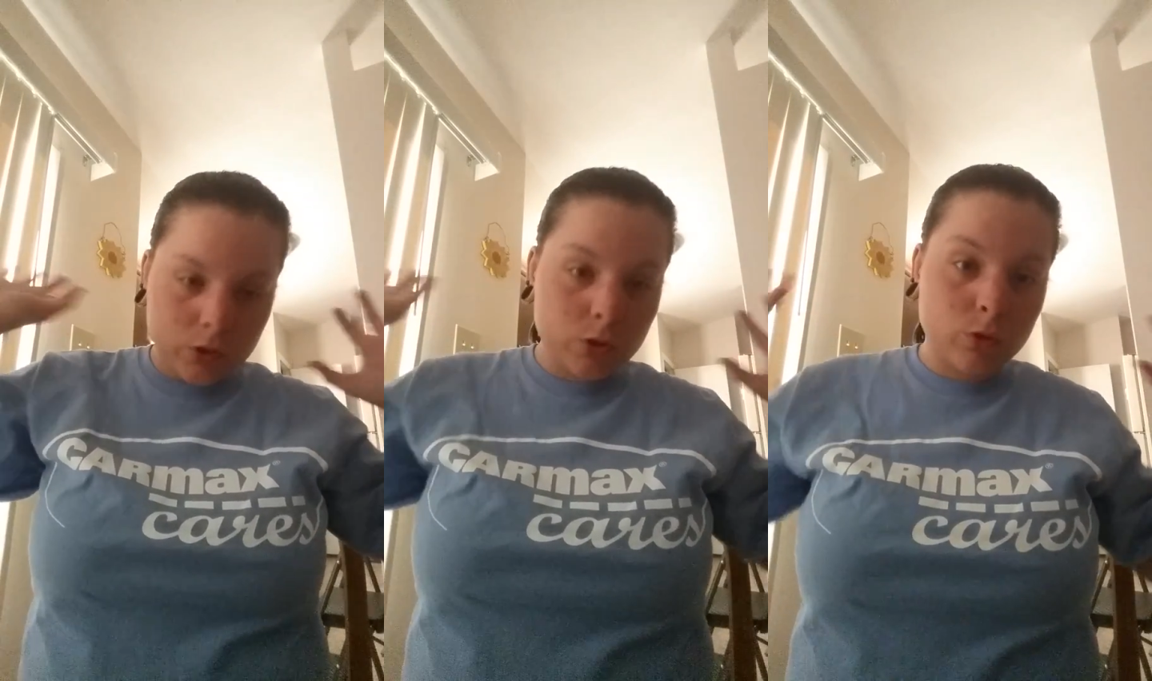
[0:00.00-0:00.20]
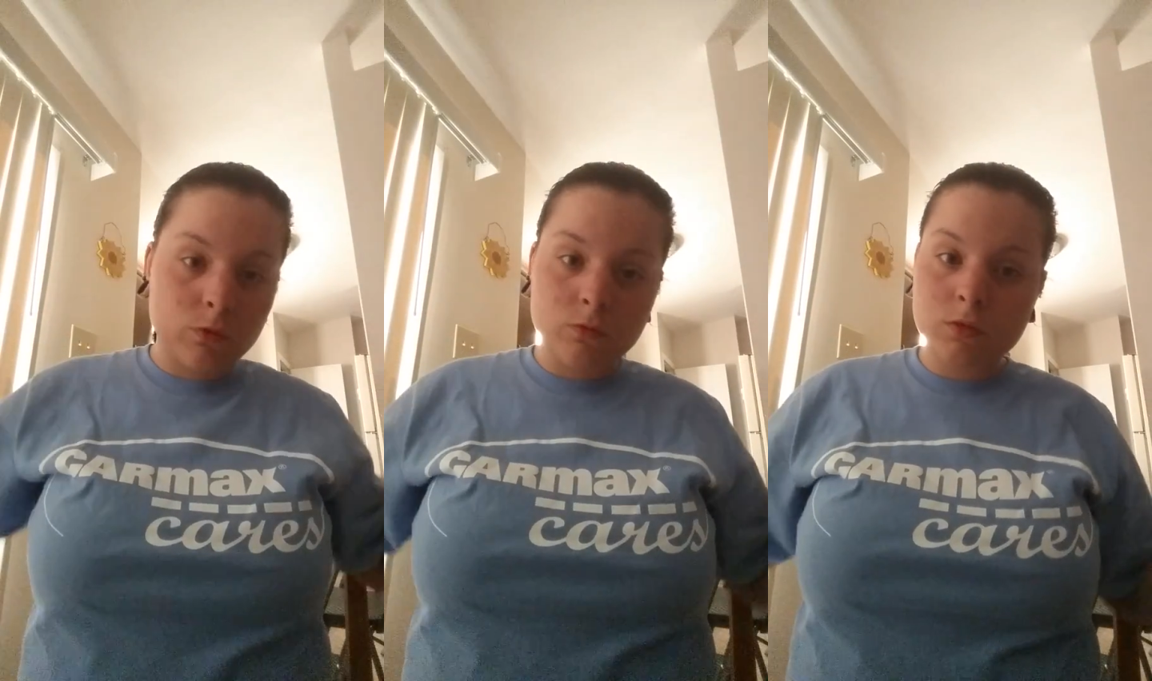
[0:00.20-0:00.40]

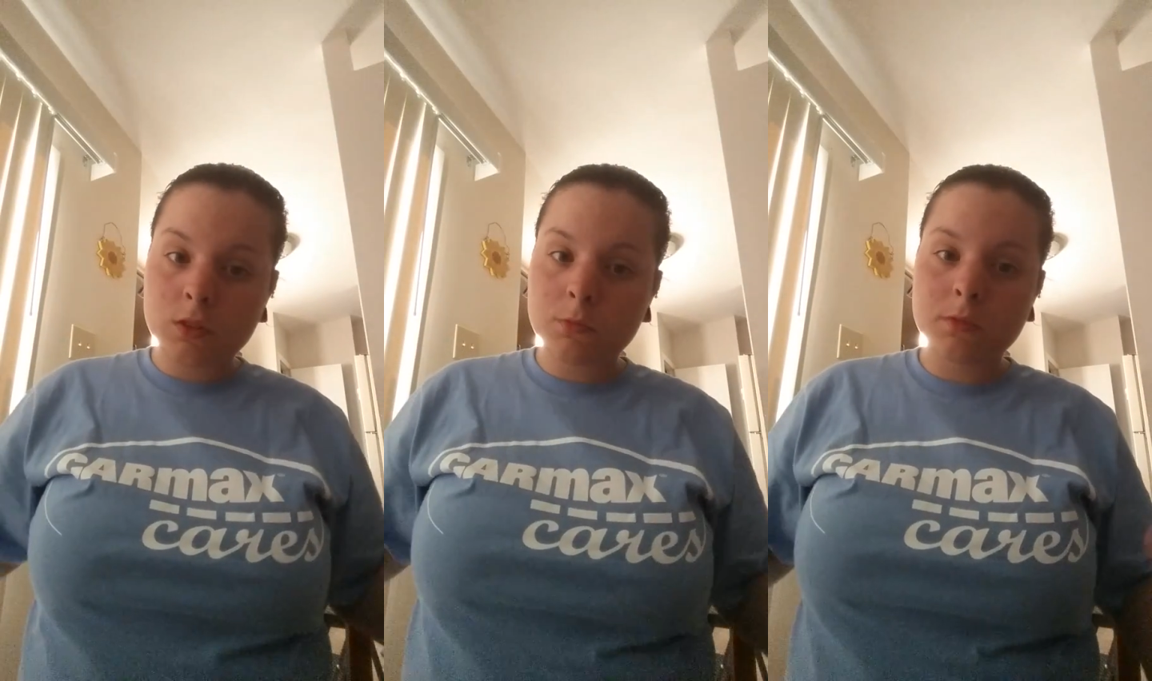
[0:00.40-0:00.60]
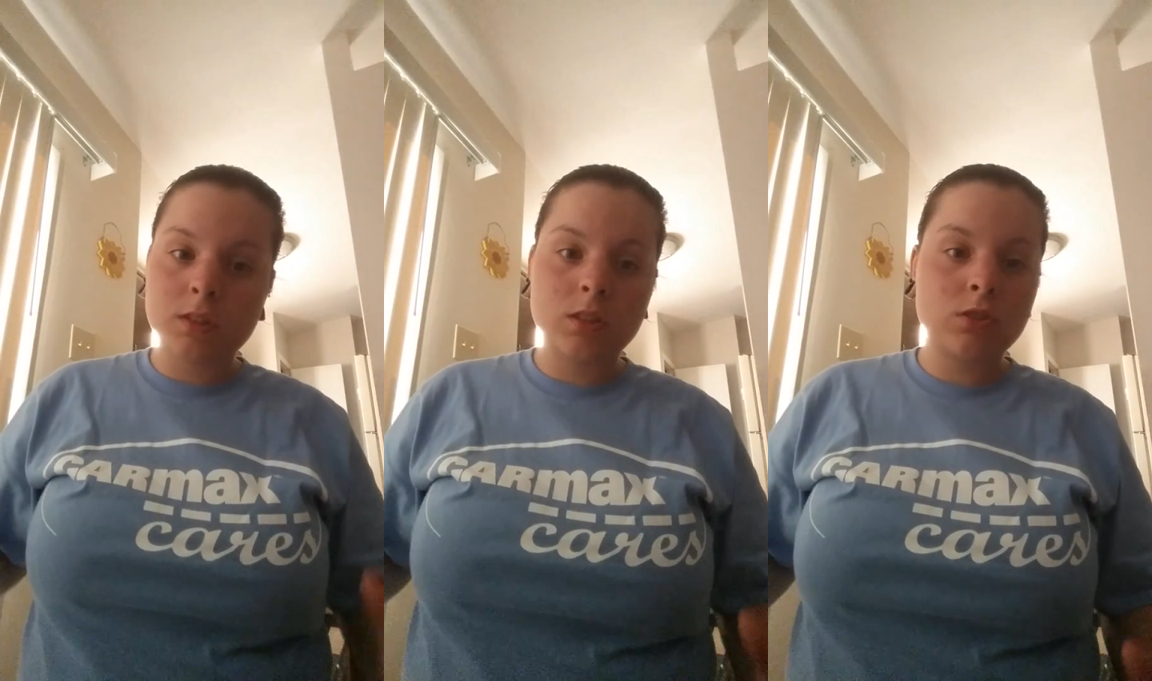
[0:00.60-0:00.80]
Don't
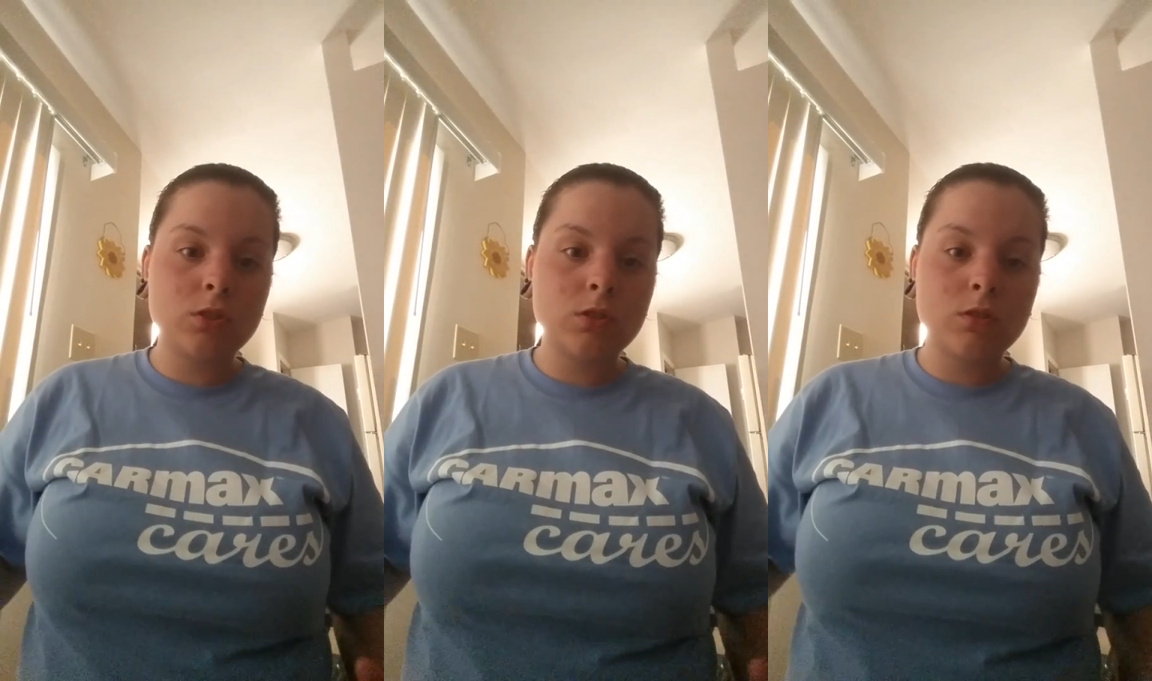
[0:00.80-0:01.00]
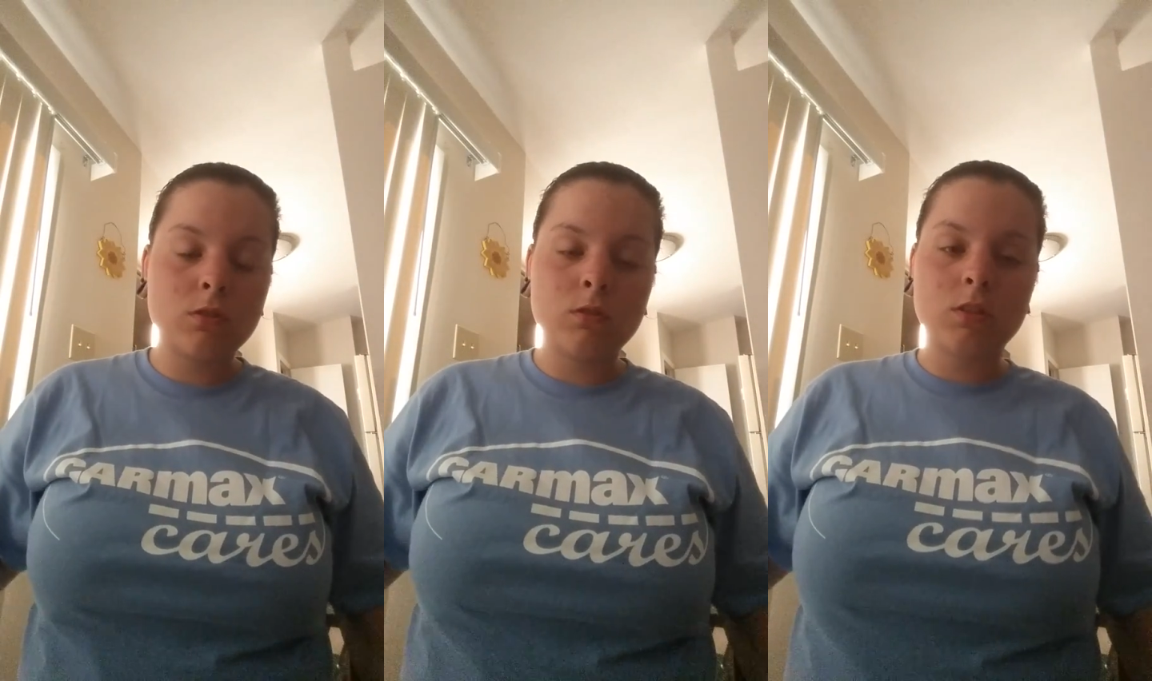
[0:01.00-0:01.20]

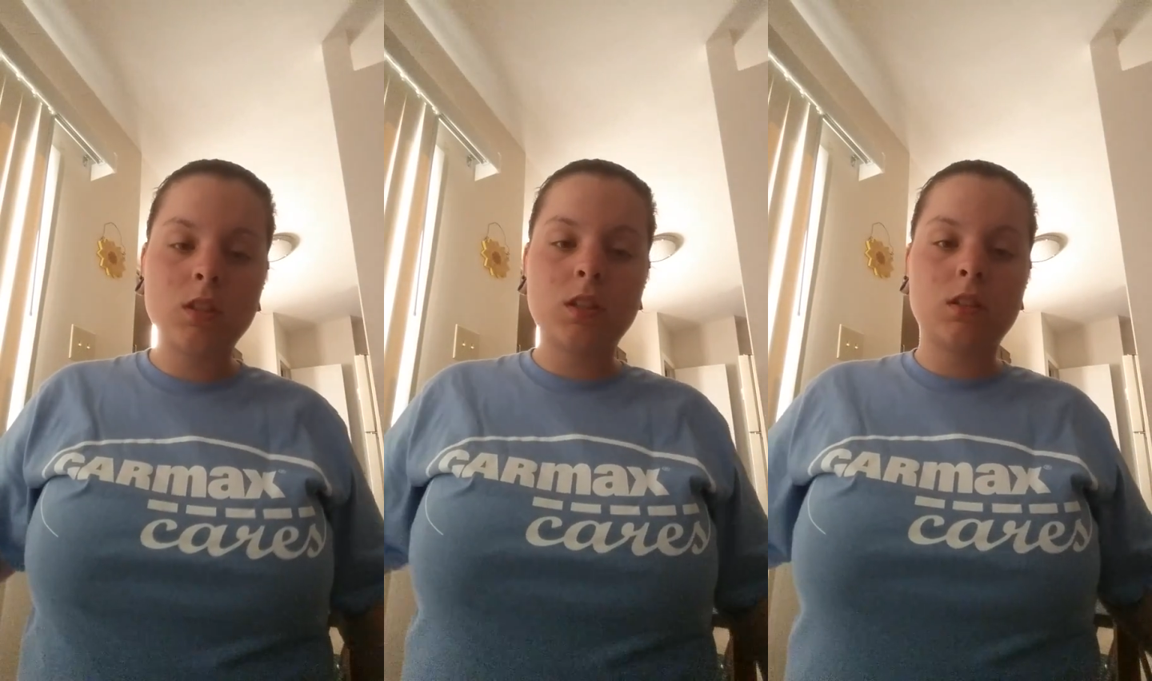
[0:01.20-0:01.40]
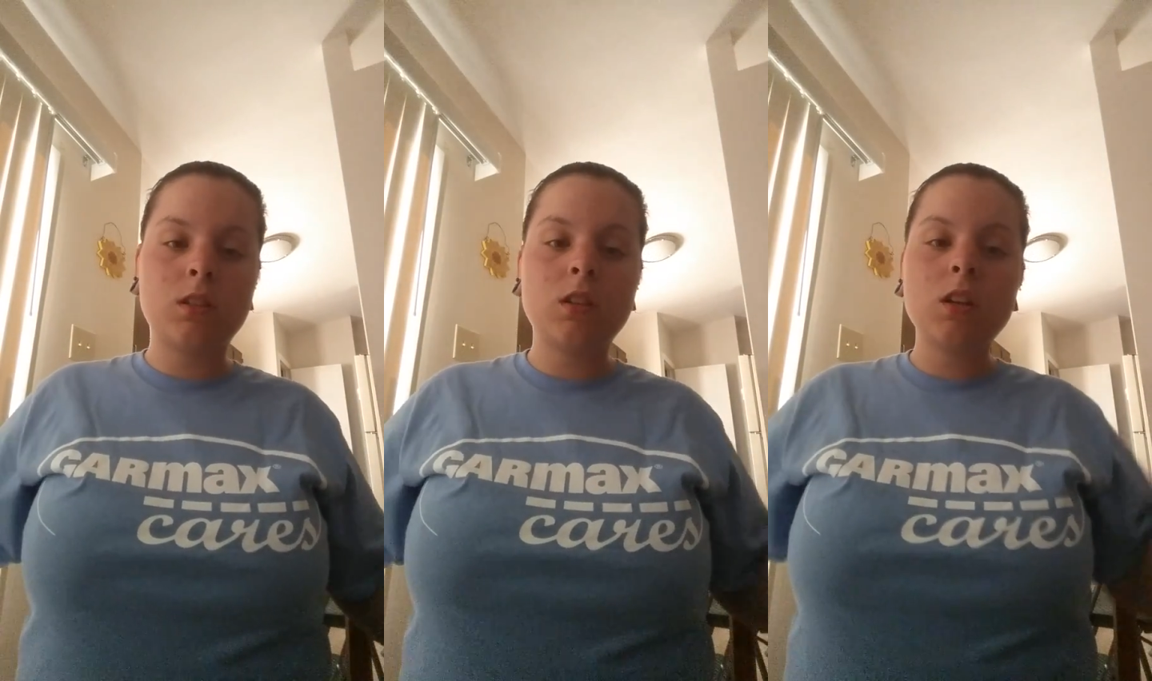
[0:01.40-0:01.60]
re-bleach your whole
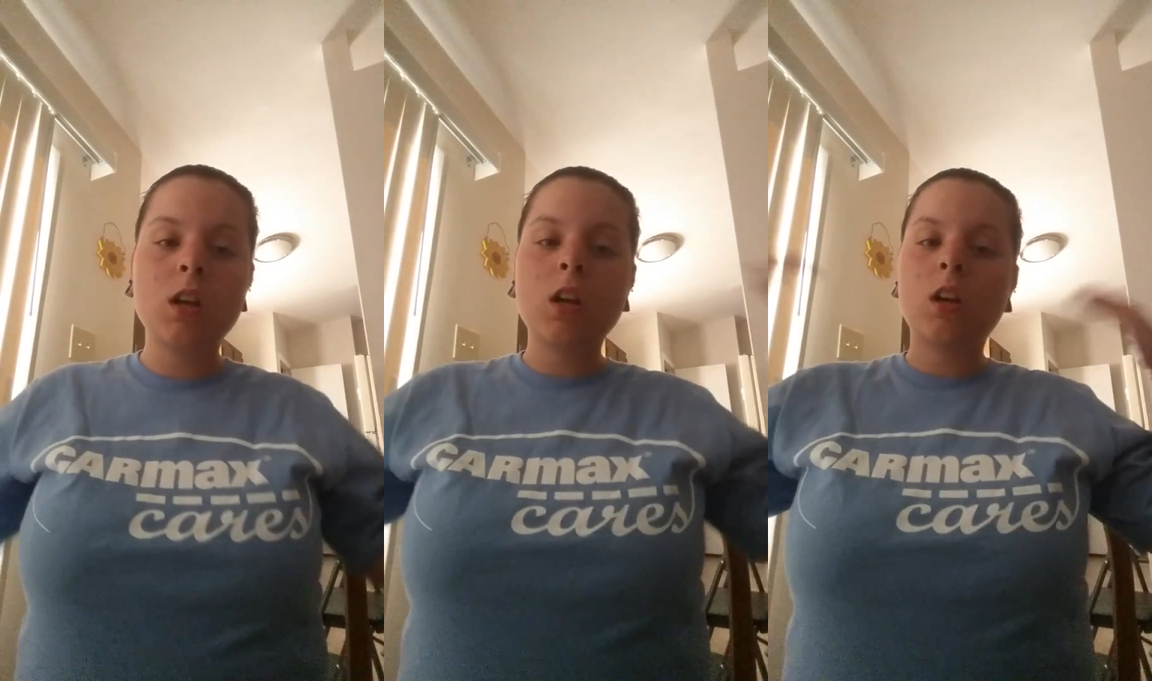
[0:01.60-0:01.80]
hair.